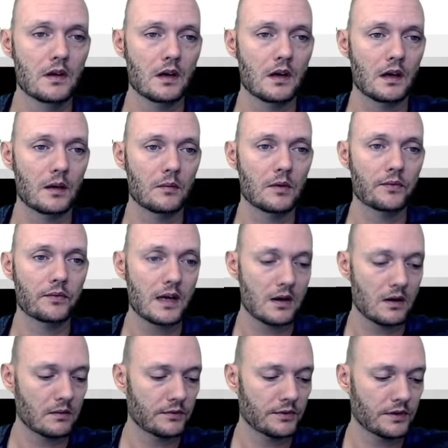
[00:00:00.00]
But for
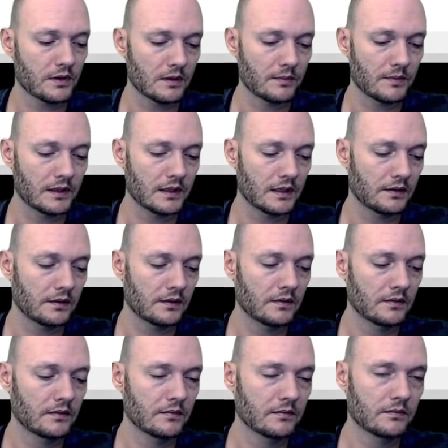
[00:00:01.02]
now, I'm just going to make that
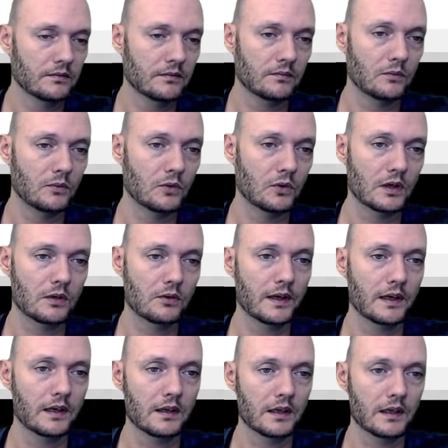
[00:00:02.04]
more
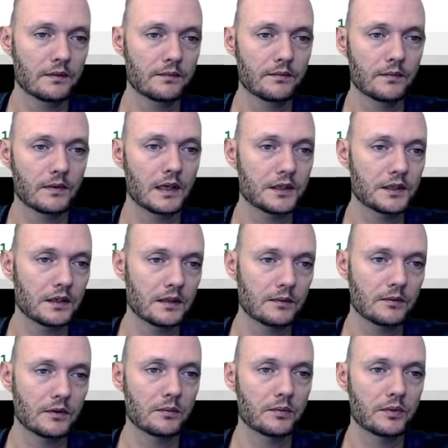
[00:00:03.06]
quickly. Actually,
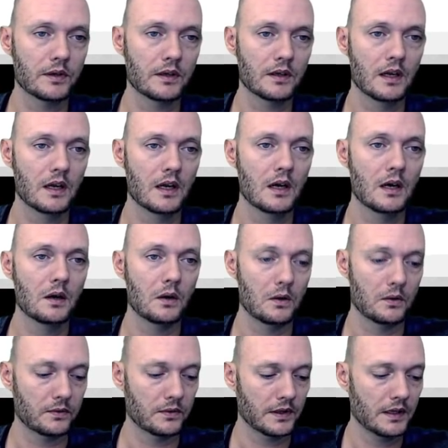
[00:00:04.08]
I'm going to put it
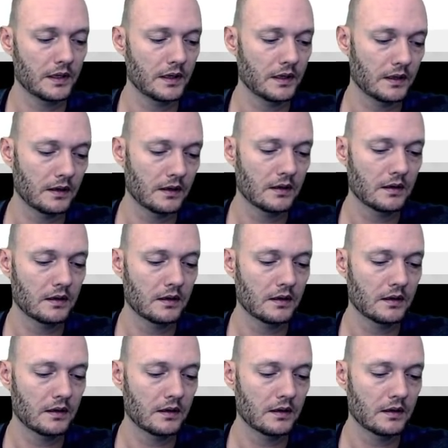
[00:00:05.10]
over here.